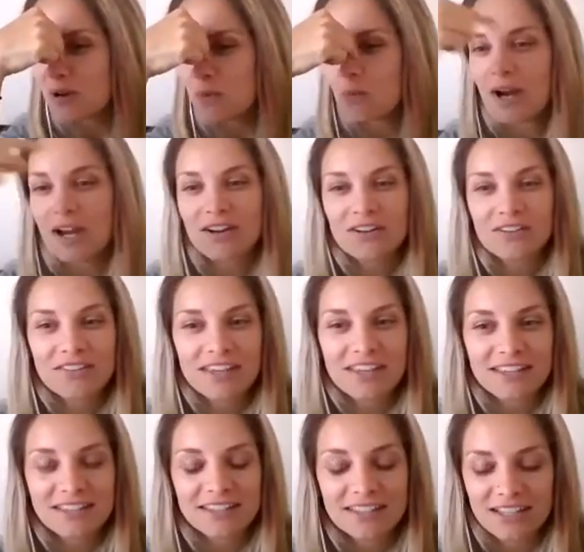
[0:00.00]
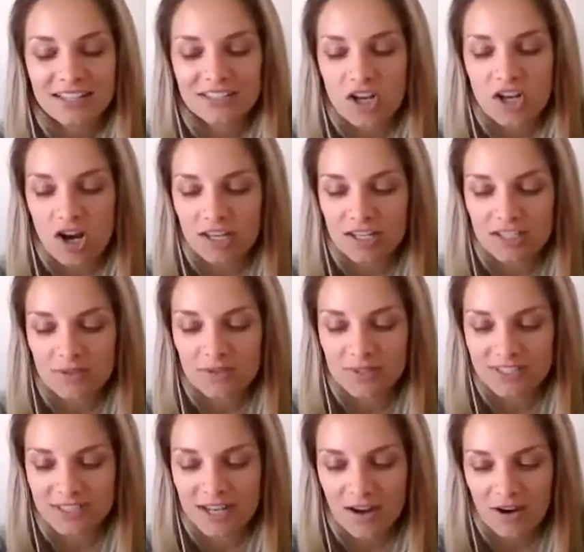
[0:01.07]
why are they talking to
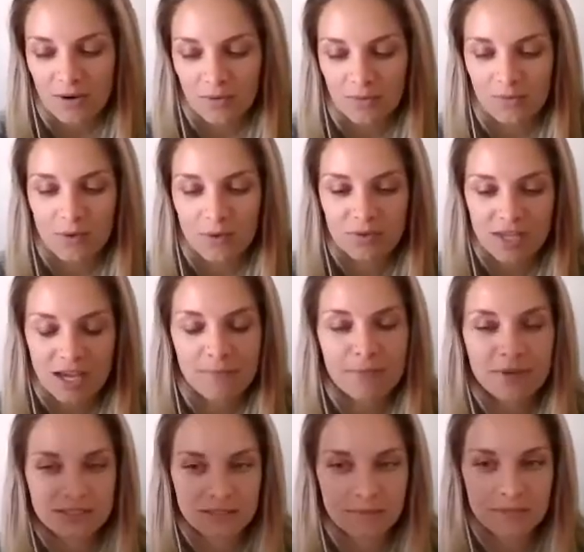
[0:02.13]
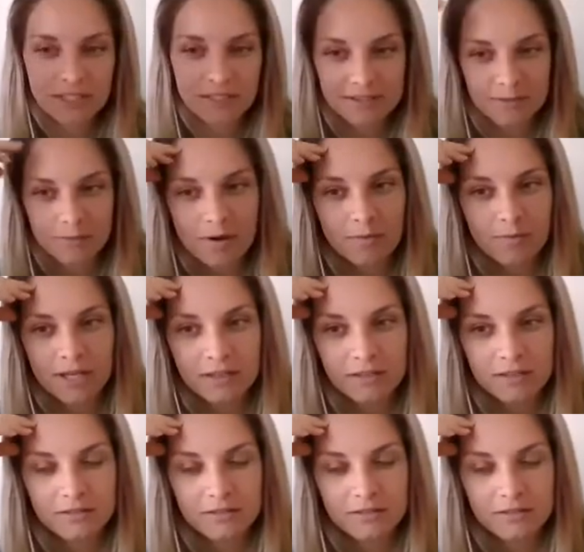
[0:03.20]
us now? Won't that mess up the experiment?